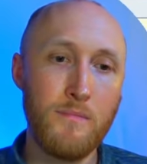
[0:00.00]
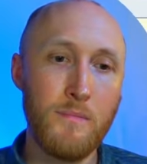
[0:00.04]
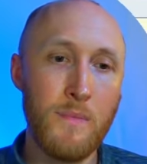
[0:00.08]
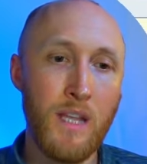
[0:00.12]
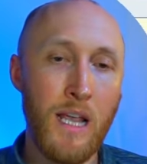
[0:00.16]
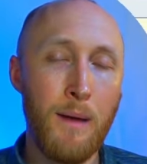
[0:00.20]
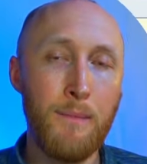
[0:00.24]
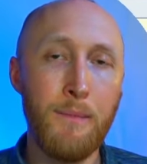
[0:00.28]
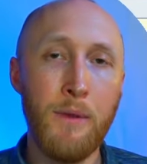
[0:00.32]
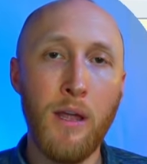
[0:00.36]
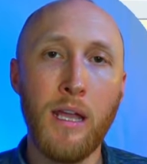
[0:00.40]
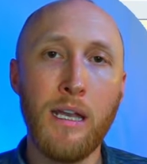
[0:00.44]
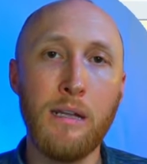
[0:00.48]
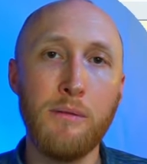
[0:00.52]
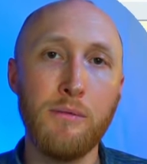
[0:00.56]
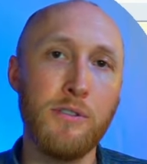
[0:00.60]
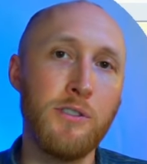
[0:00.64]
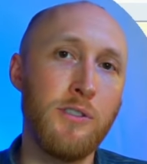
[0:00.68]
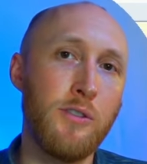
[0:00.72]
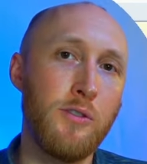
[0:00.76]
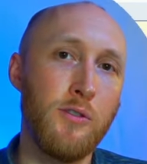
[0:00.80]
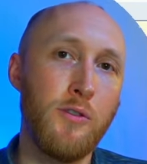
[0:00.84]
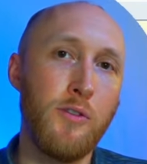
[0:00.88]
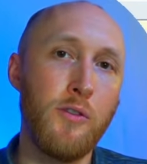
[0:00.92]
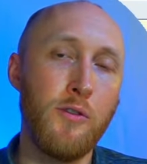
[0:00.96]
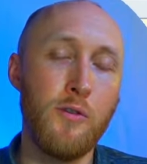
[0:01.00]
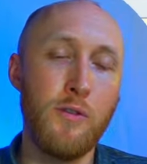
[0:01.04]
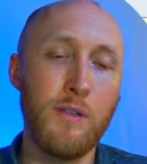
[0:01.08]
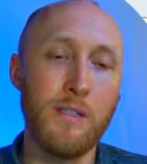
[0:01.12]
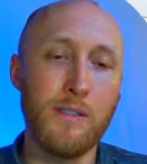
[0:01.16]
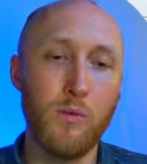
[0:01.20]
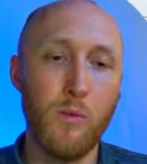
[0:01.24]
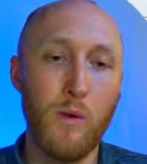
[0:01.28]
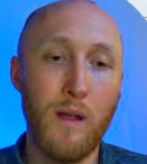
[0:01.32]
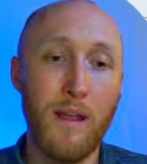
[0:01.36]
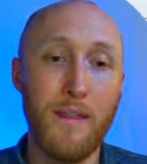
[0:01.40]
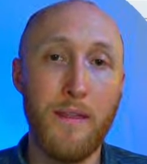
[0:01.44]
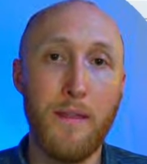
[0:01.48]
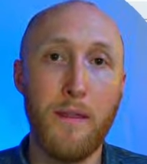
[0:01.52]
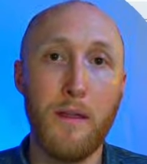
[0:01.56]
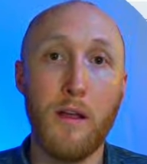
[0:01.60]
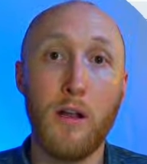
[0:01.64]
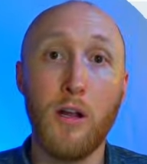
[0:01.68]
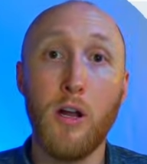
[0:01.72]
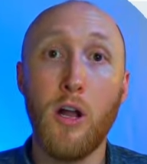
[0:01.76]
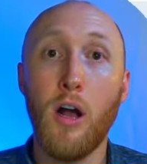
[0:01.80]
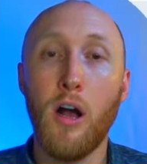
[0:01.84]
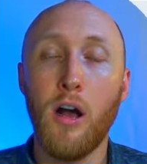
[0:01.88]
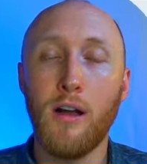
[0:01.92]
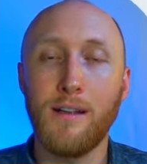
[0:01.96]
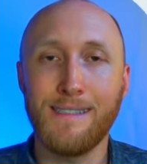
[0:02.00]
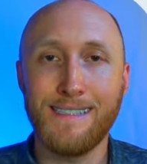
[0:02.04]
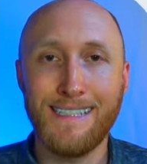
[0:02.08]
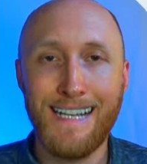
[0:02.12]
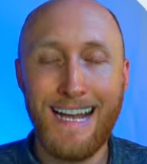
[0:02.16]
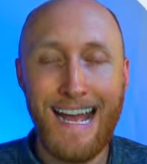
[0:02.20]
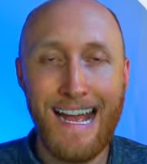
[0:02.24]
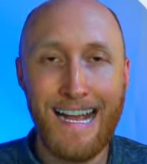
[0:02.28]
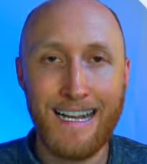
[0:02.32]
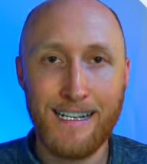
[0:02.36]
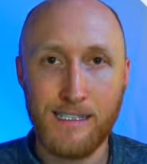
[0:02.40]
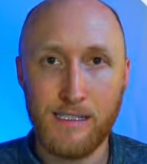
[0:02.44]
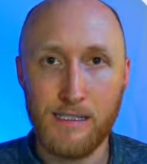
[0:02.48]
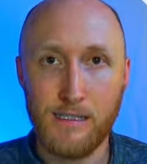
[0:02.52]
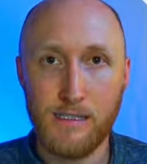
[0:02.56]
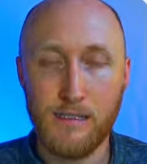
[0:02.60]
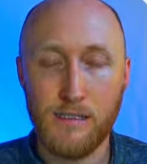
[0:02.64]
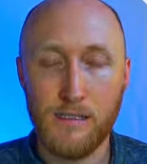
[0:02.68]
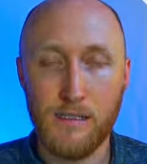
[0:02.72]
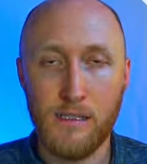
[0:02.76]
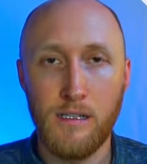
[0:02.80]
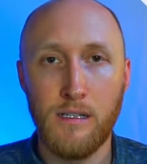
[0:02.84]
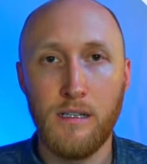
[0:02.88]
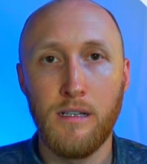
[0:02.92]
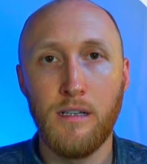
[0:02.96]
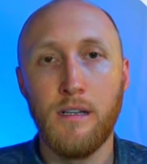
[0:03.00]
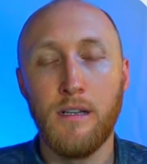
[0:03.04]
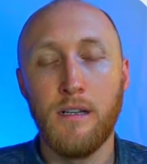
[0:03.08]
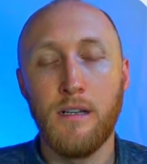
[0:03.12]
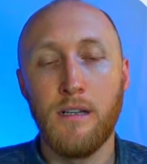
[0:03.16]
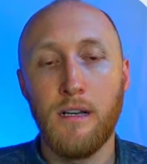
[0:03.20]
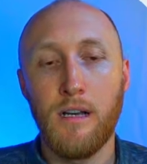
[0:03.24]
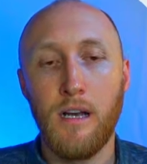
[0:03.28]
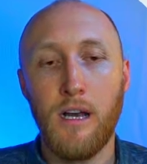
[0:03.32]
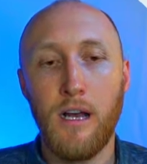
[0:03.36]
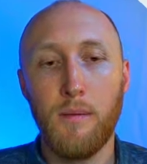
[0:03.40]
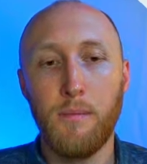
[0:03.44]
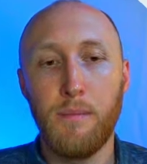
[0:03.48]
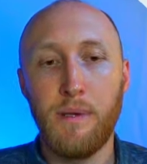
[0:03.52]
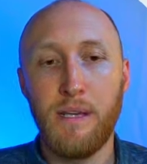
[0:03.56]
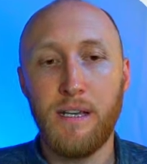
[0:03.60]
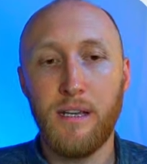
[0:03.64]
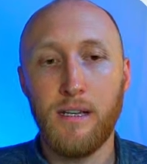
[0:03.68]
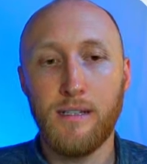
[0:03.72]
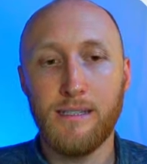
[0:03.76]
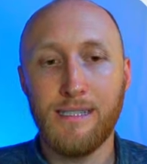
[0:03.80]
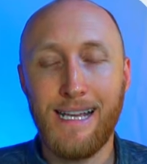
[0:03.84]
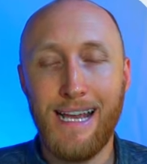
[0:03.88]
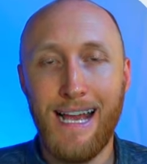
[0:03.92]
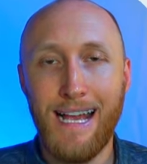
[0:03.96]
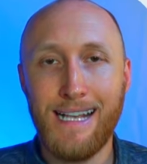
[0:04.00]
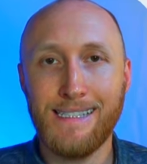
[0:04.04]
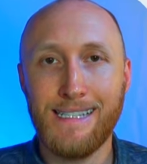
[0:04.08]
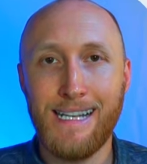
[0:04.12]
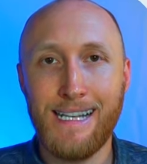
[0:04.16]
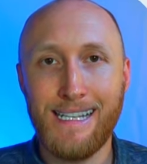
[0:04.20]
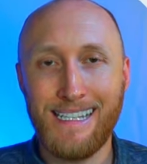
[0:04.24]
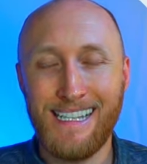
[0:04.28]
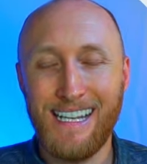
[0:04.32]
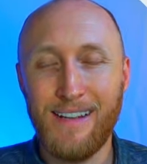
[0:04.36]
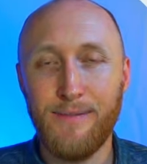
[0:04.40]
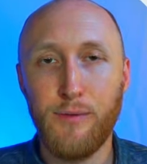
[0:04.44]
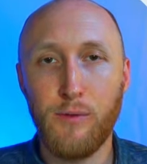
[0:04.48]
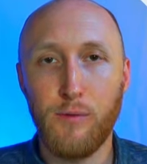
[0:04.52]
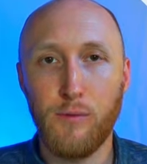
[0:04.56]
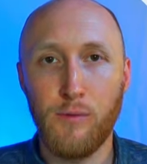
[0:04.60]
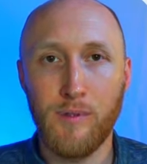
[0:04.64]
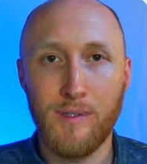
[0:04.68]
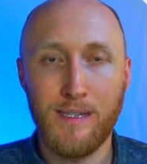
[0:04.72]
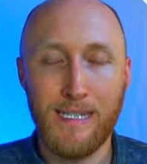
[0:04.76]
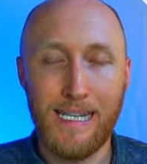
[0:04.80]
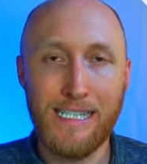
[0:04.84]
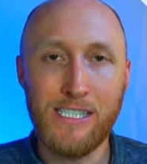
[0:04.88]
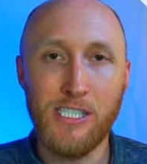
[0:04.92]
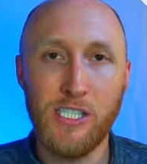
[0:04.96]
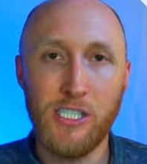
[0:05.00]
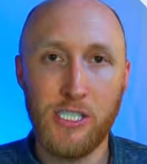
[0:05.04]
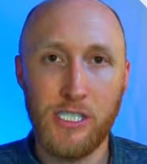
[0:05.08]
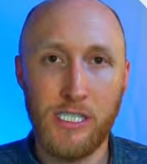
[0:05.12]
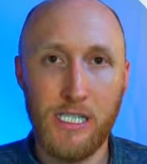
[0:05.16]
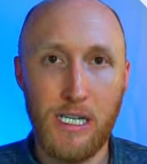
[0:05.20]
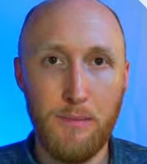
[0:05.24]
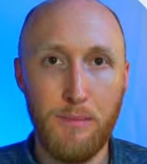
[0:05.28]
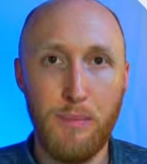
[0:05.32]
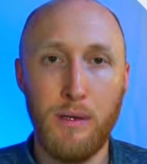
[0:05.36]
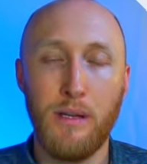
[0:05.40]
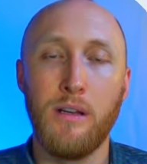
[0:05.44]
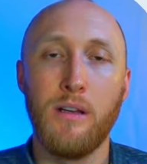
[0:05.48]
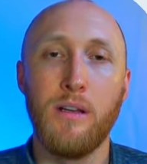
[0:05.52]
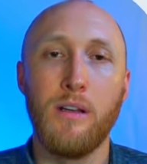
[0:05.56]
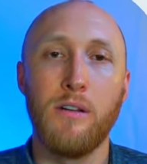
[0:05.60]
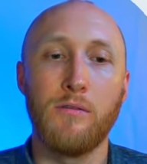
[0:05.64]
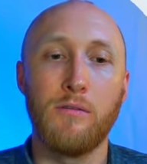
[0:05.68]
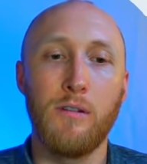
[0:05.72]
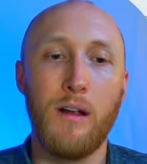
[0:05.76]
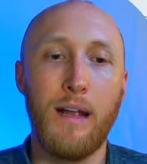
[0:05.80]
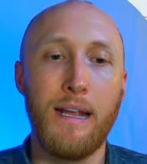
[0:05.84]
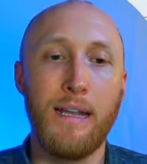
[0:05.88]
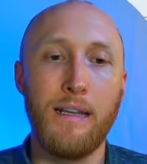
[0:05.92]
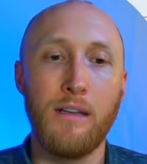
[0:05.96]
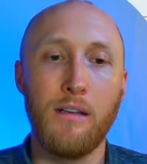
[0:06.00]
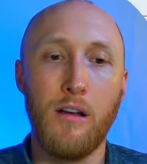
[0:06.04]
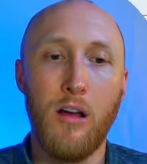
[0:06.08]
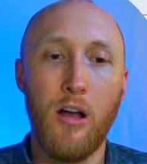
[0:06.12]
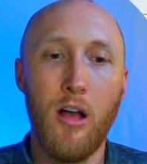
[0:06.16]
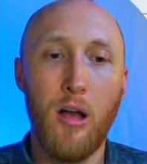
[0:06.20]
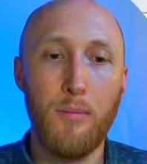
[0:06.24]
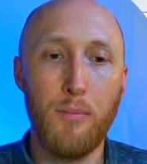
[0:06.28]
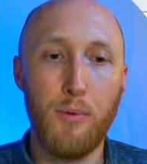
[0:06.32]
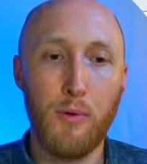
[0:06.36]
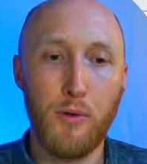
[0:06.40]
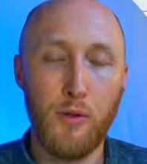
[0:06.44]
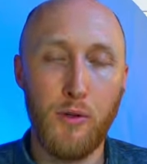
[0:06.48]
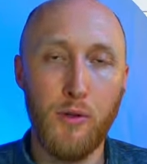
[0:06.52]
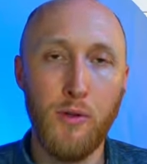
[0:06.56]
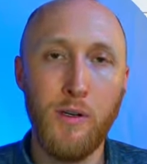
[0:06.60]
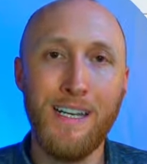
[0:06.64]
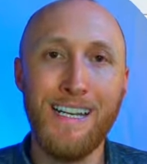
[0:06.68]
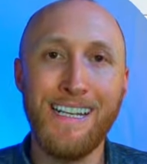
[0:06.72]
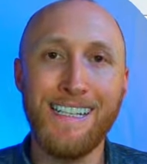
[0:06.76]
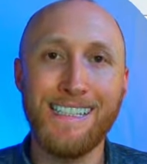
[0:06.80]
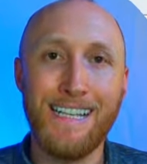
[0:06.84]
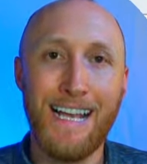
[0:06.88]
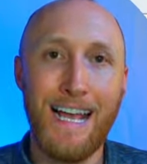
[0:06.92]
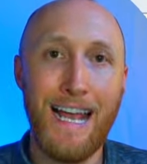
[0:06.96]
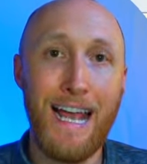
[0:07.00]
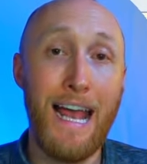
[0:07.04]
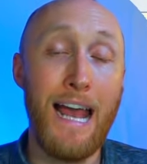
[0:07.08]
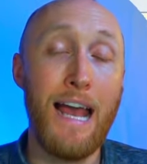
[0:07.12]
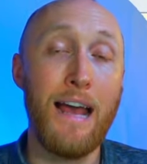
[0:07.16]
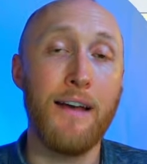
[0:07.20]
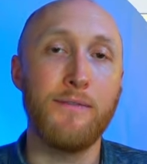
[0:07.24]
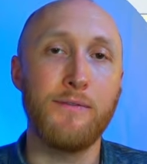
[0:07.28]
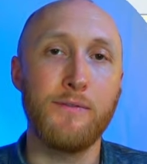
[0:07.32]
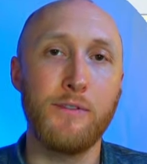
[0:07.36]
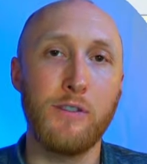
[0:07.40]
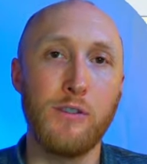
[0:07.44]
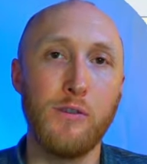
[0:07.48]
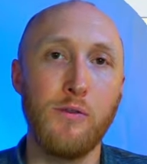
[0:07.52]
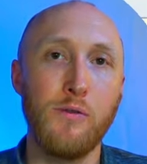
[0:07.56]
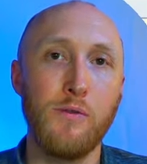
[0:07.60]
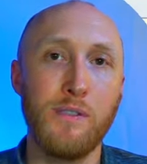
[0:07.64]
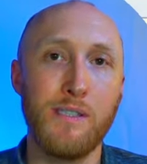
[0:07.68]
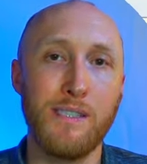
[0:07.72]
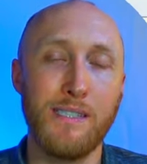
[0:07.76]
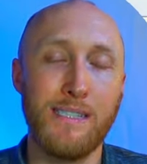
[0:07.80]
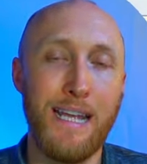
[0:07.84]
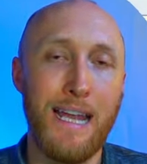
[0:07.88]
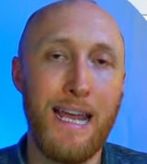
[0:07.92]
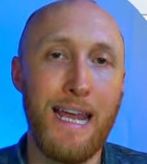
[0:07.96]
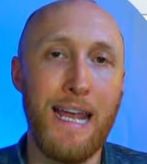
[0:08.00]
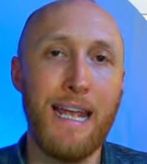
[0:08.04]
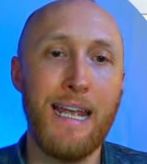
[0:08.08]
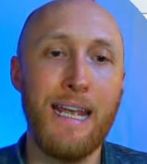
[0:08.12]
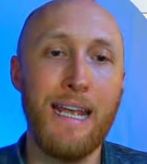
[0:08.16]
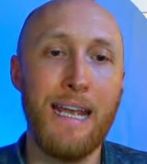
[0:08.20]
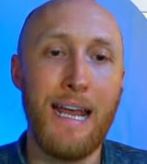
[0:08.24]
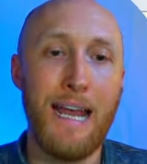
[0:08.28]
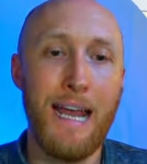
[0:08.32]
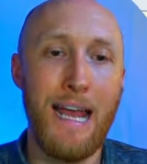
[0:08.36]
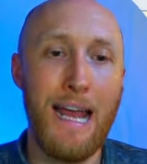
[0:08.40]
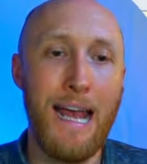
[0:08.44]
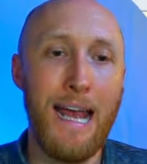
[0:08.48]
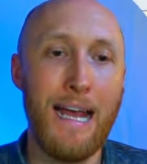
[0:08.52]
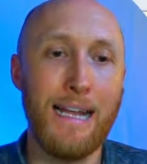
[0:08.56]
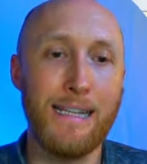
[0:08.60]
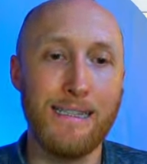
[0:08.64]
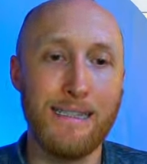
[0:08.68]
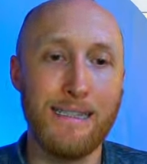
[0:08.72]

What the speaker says: I'm not able to do this with contacts. because it has that different relationship, right? Opportunities have to stay at